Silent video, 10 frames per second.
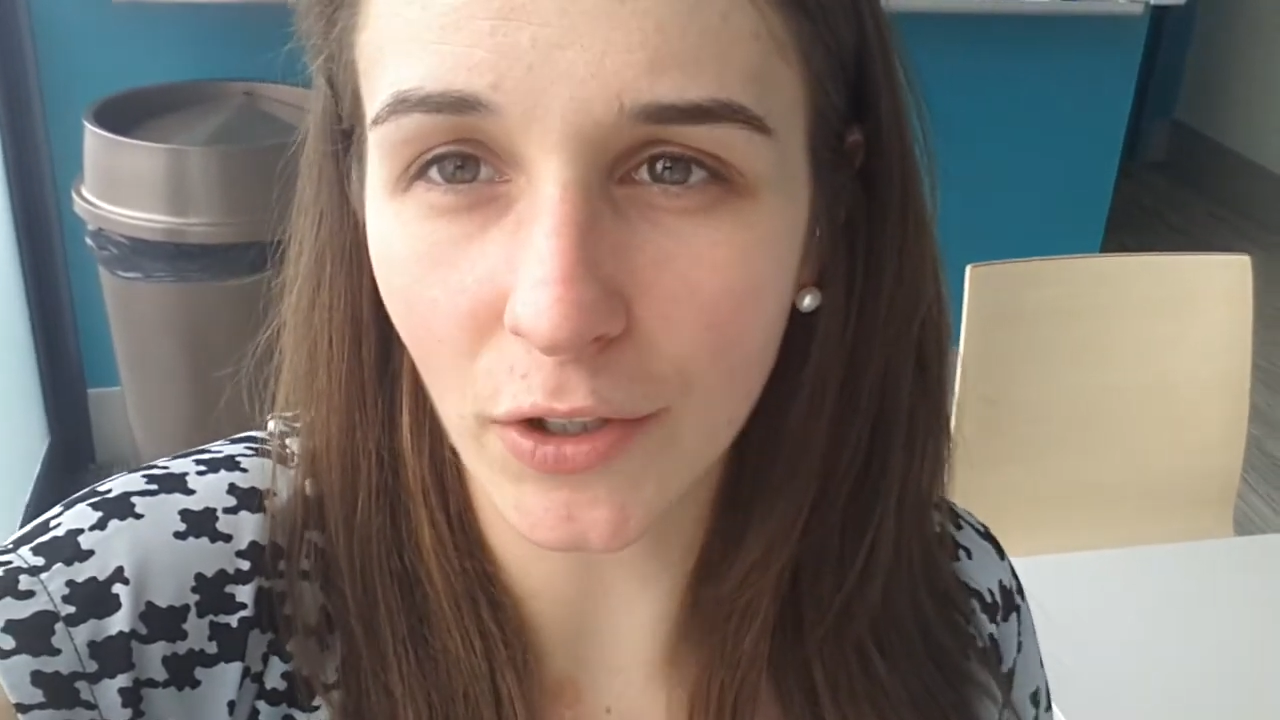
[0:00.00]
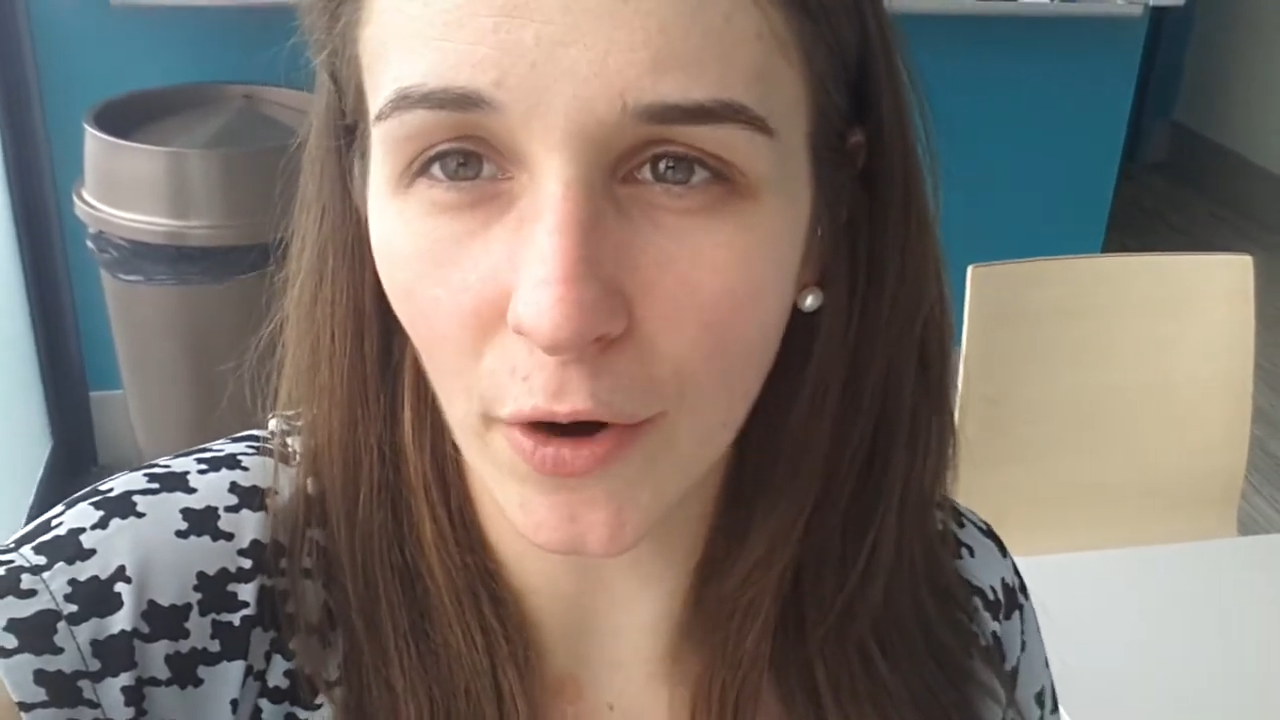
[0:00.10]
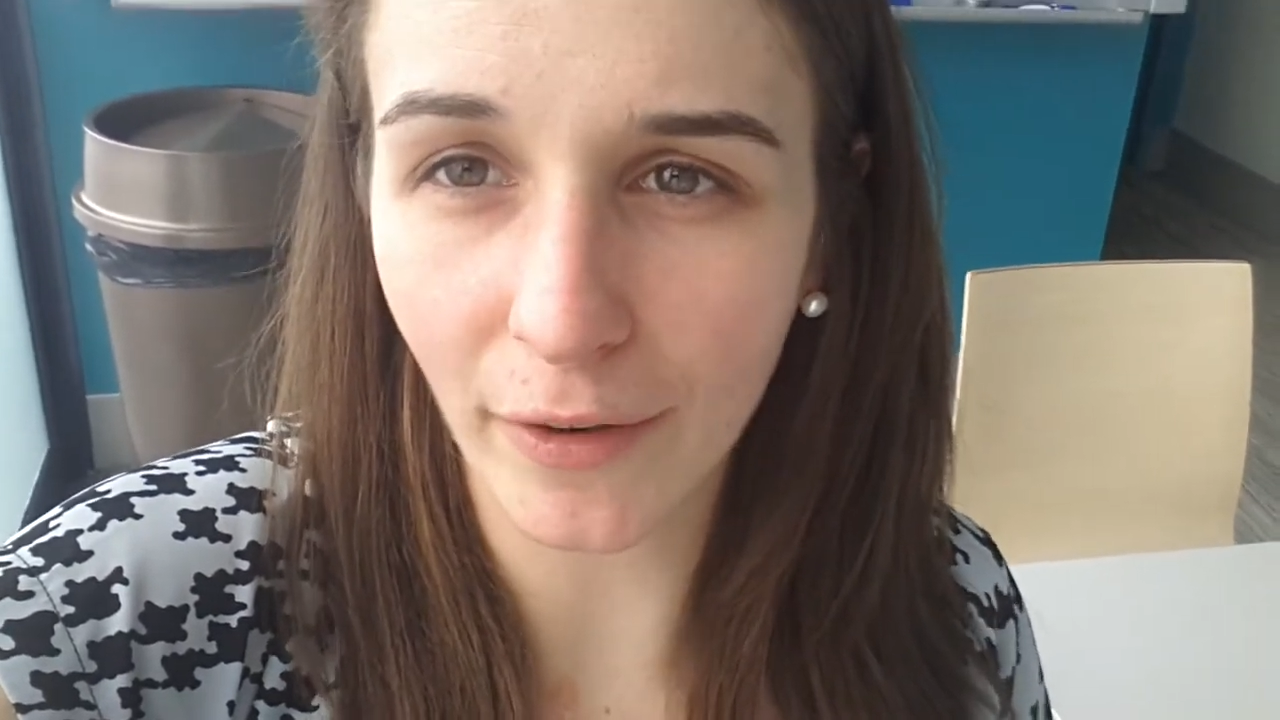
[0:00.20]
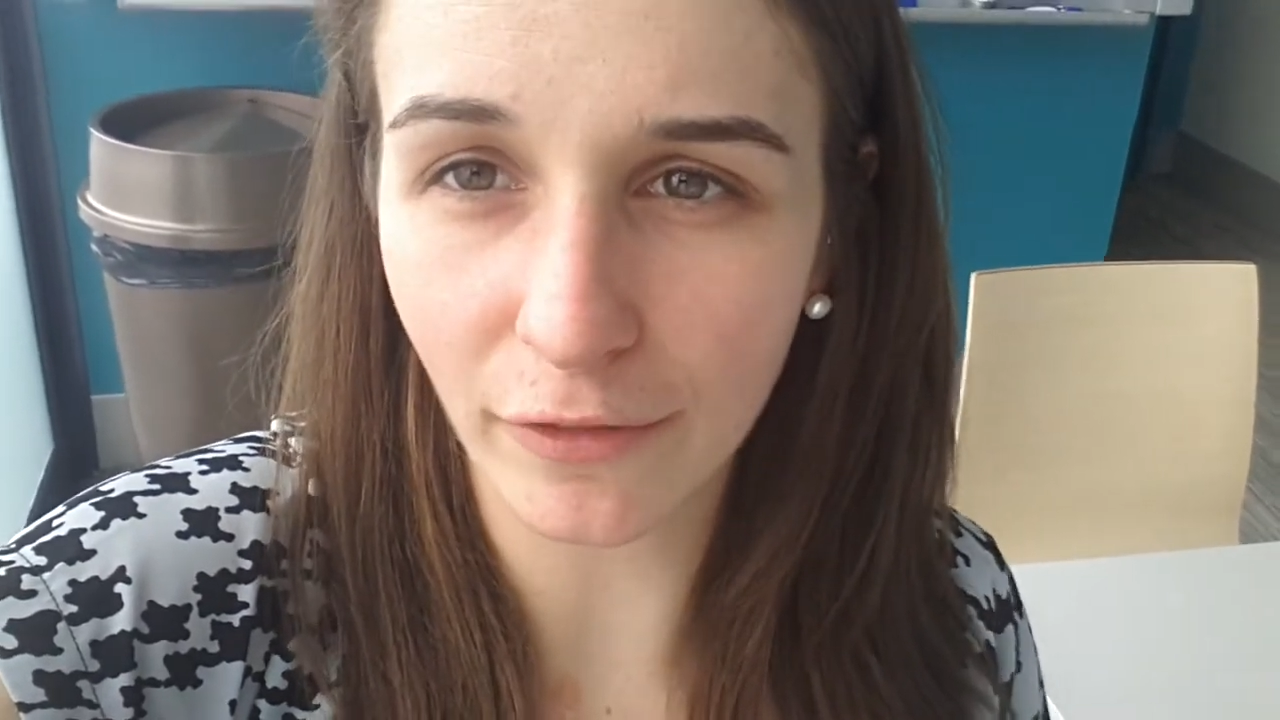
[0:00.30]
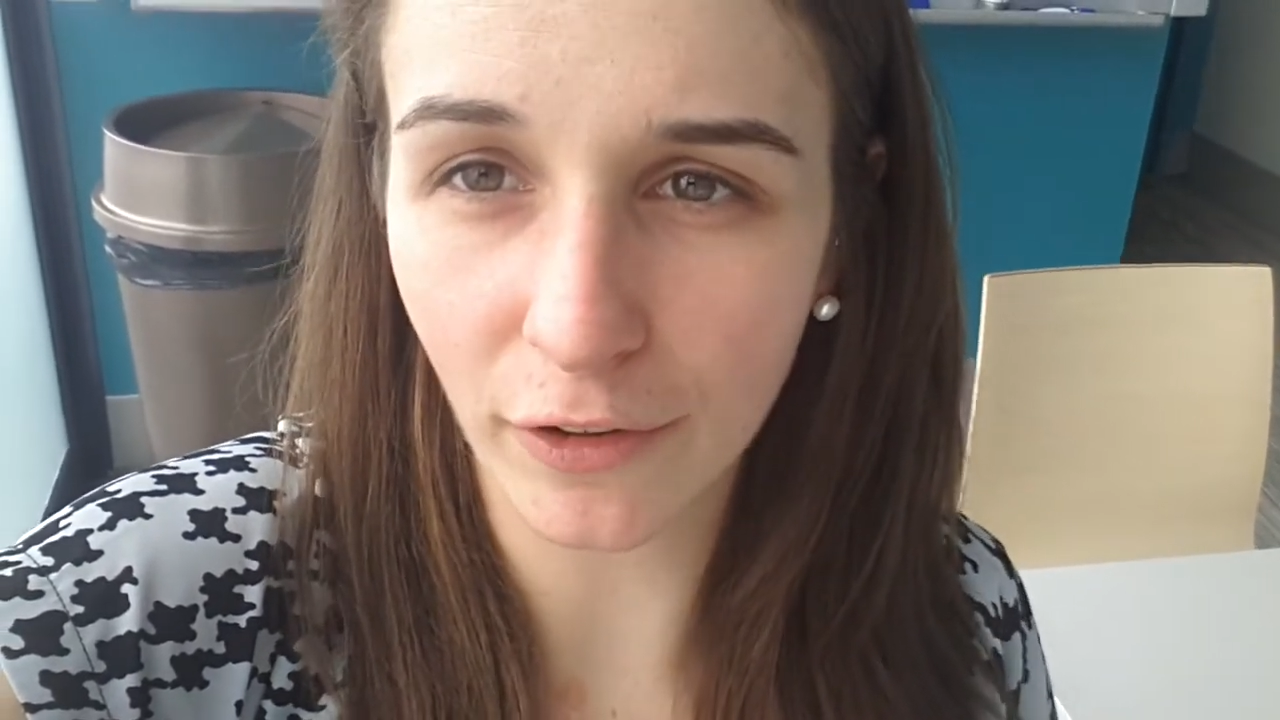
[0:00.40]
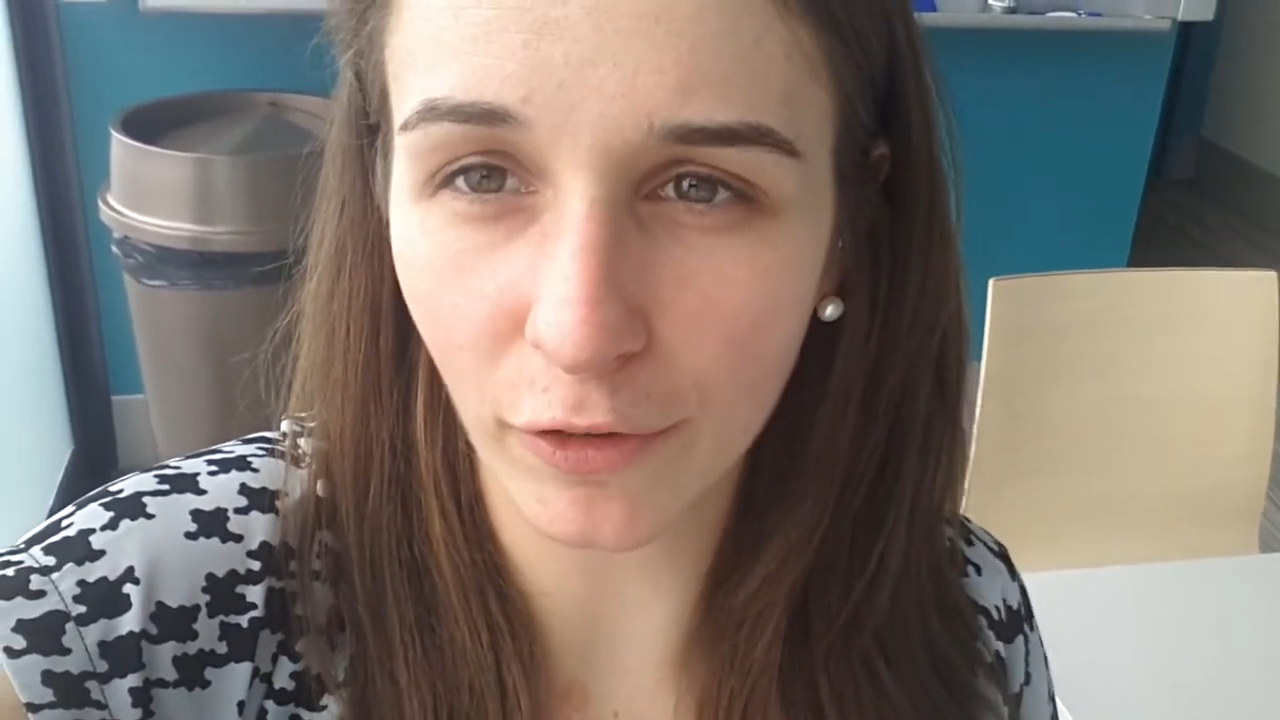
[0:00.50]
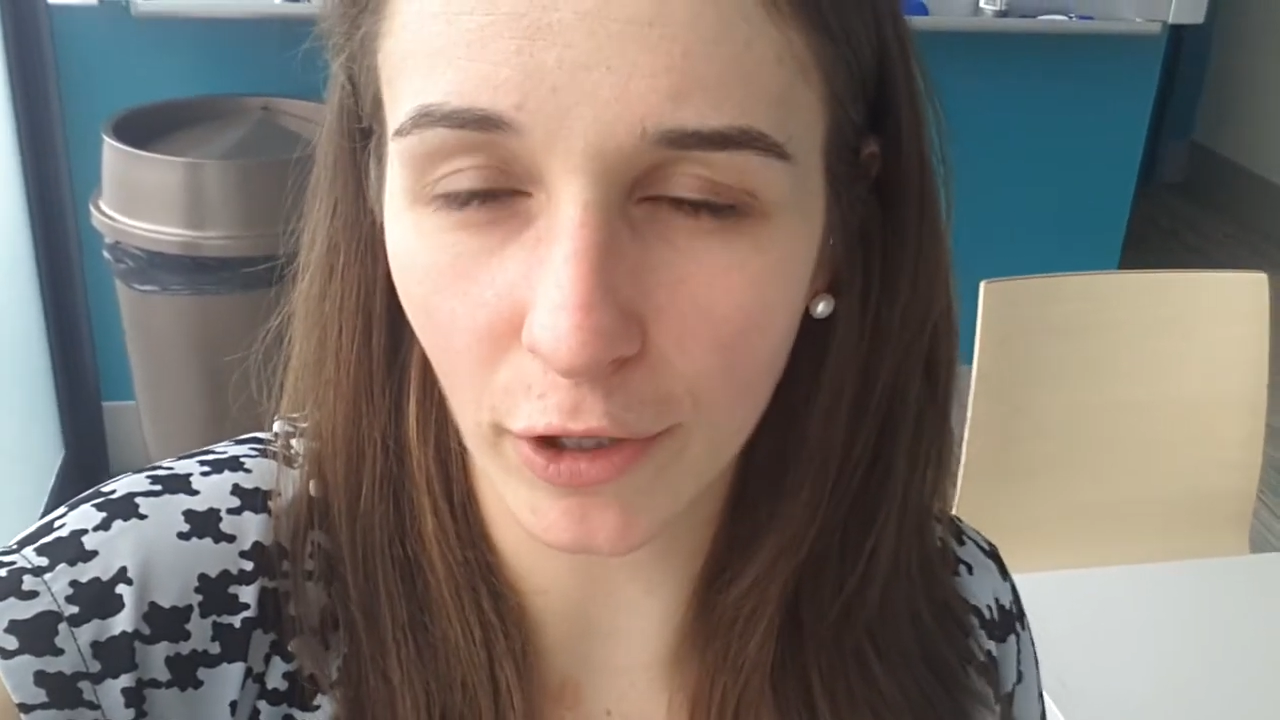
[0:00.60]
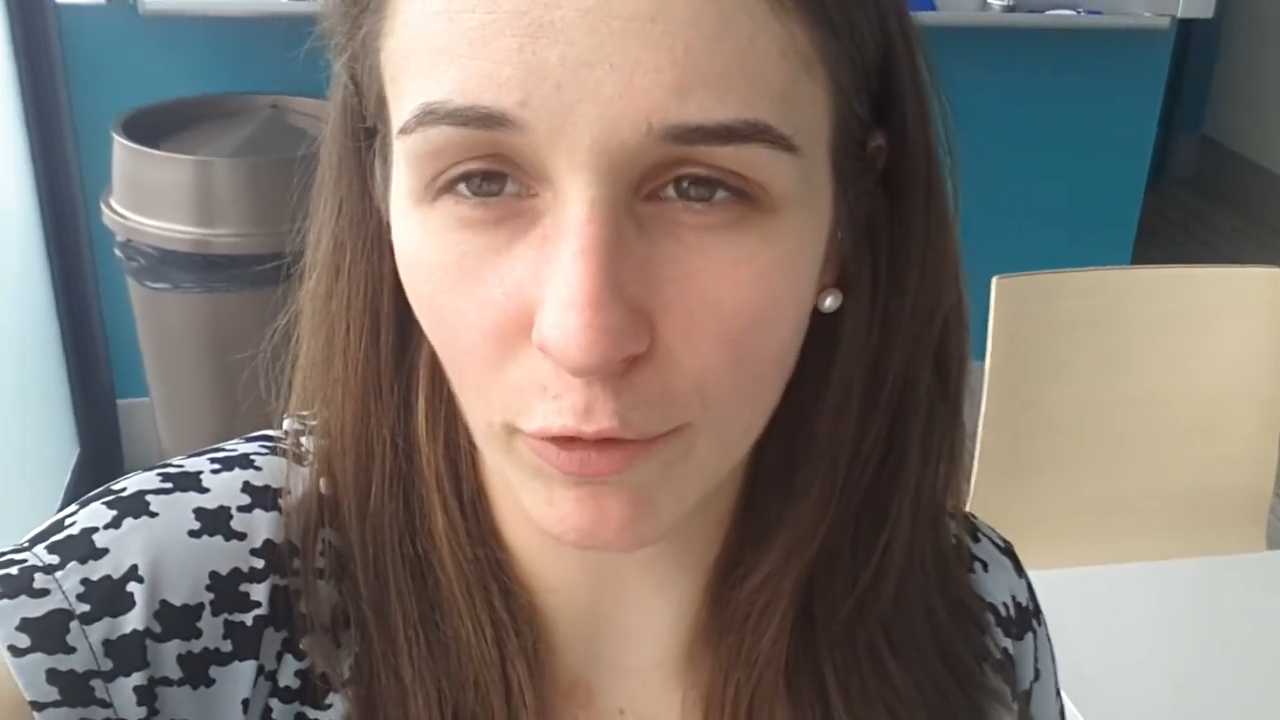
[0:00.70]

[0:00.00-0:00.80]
going for the fully